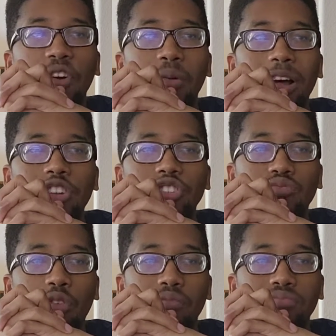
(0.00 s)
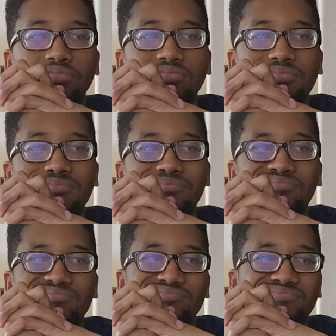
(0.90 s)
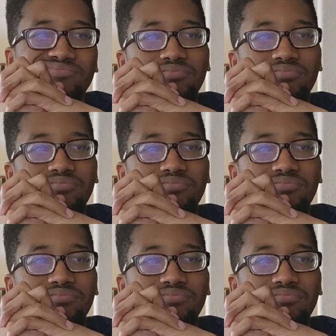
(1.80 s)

feel about this one.